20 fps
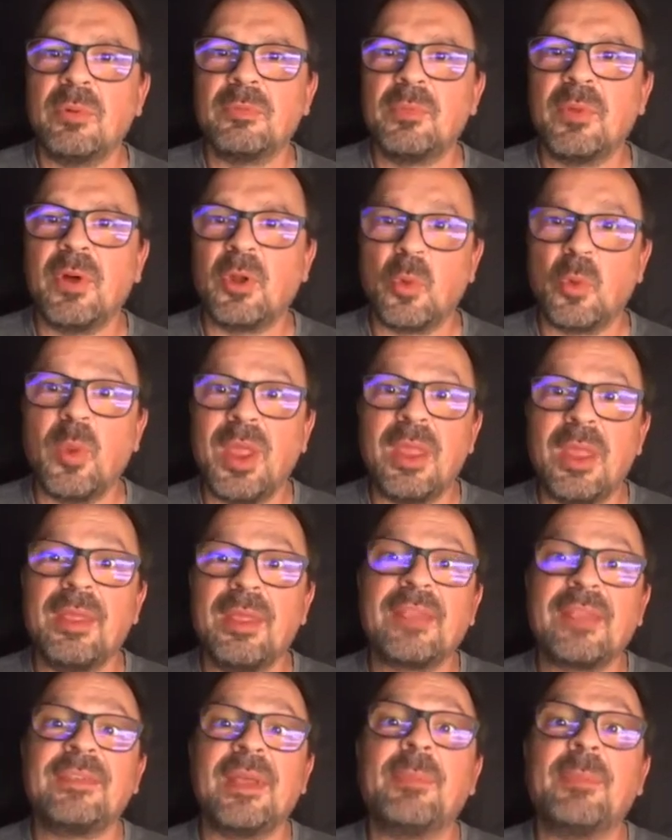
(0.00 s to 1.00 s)
other way
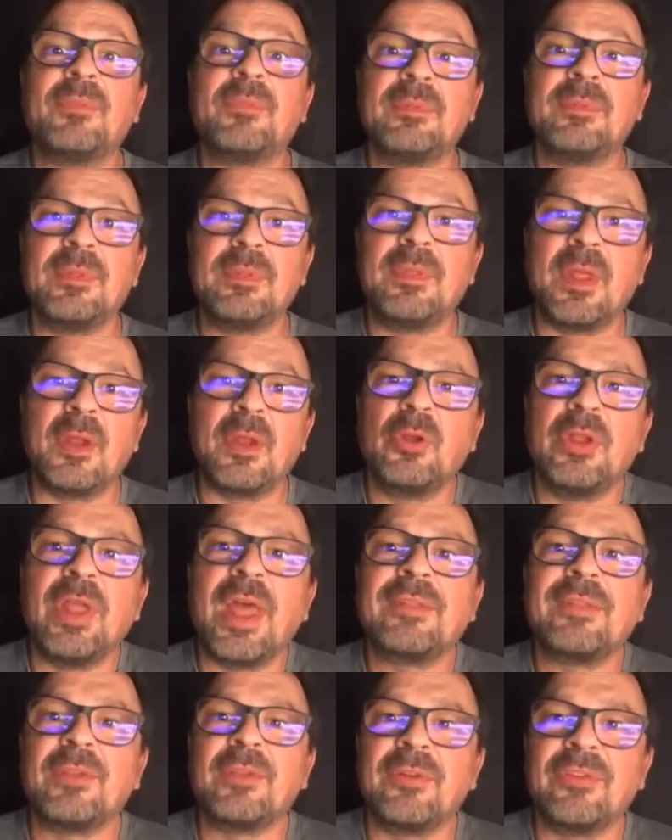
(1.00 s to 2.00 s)
except they're good
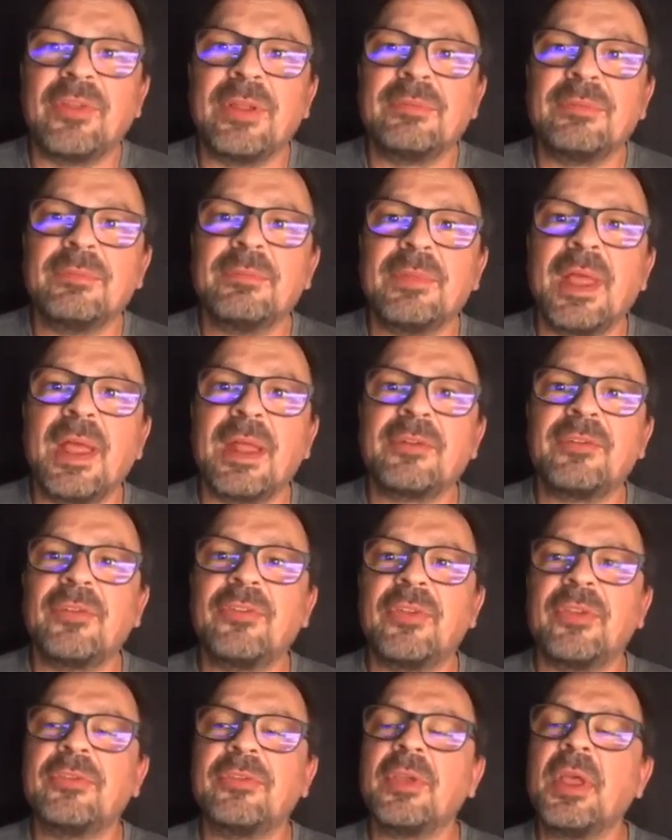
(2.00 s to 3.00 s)
actors and
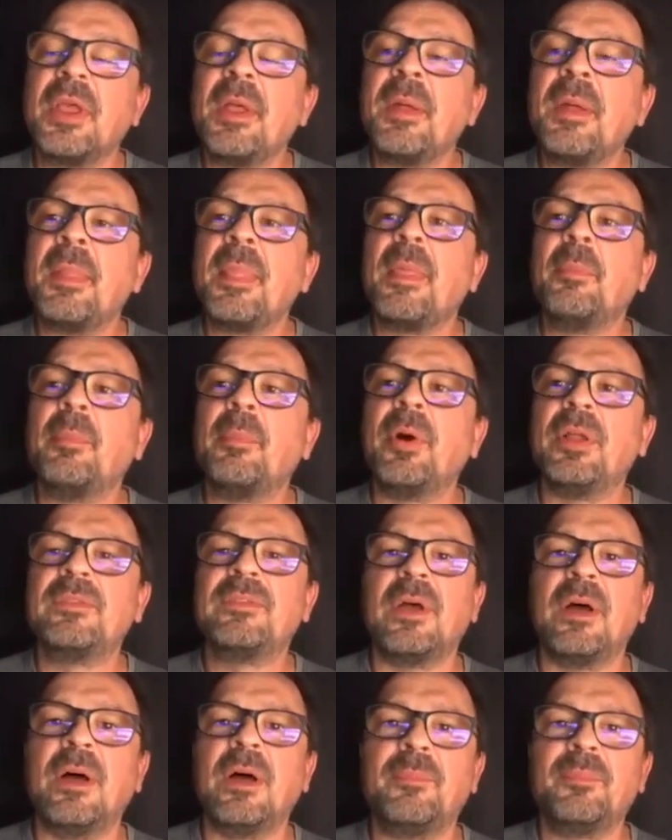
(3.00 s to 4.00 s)
actresses. But
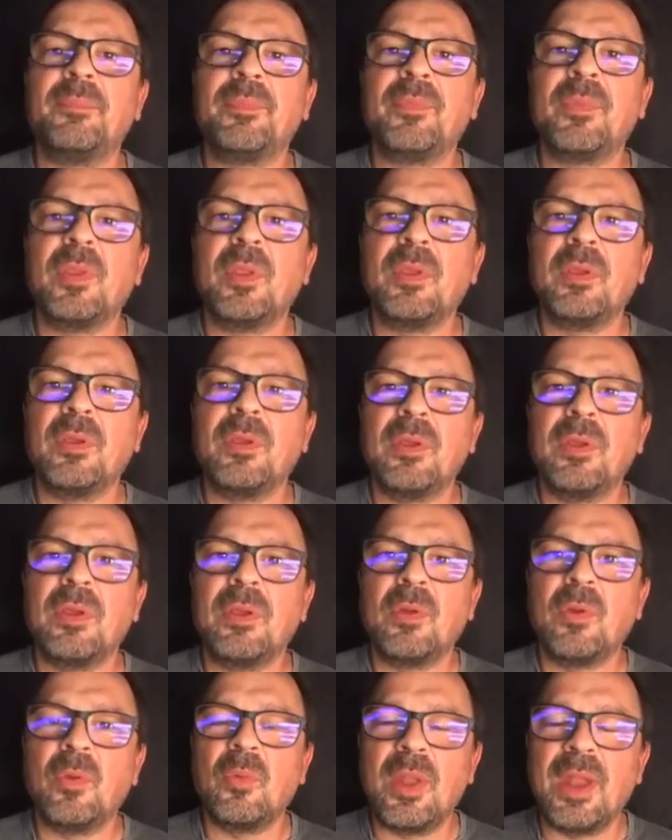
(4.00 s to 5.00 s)

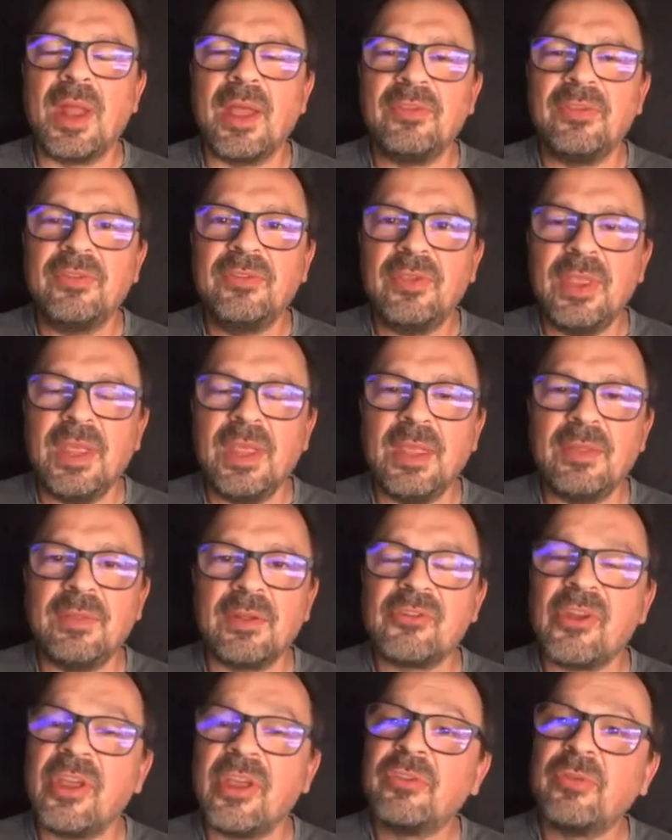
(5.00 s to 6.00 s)
when I see the
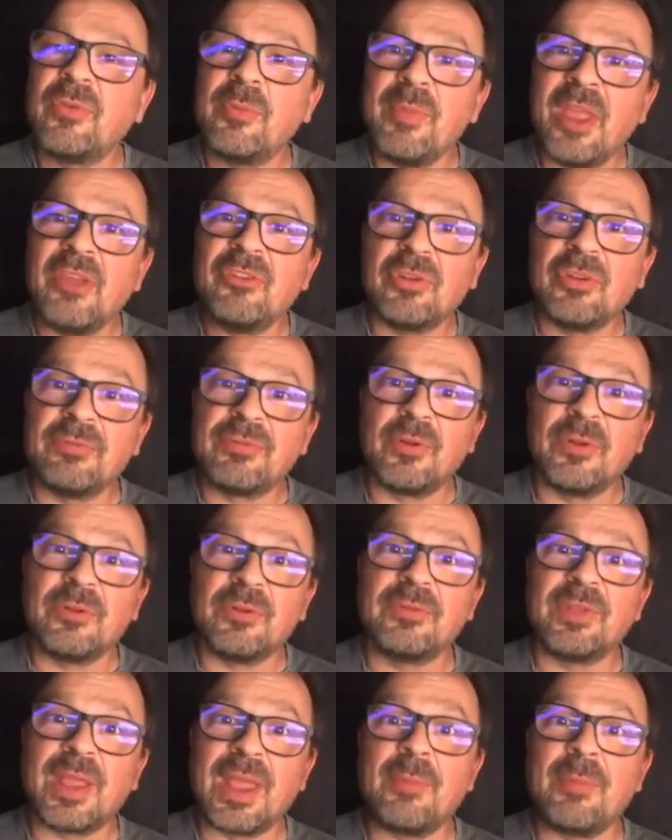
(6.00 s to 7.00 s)
transformation in front
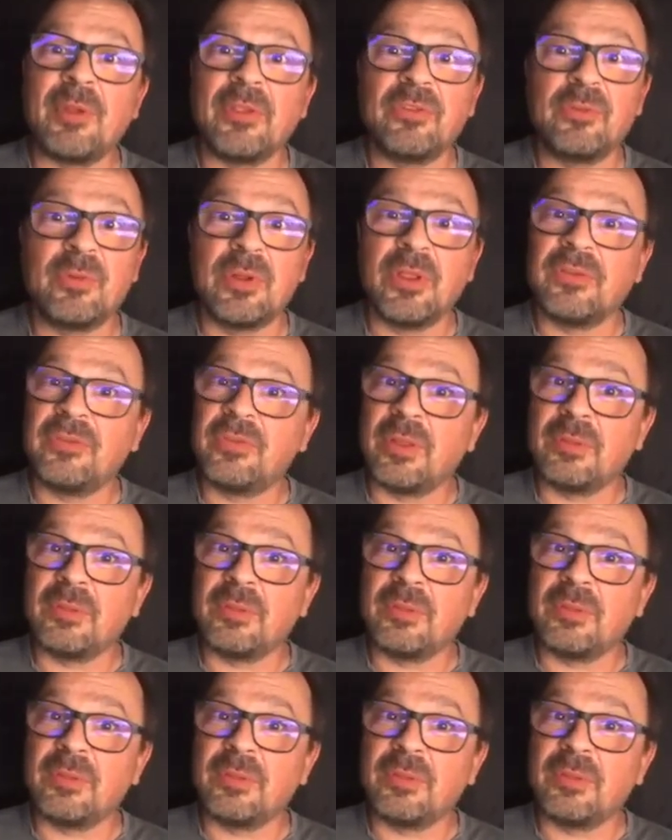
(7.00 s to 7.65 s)
of the camera, as soon as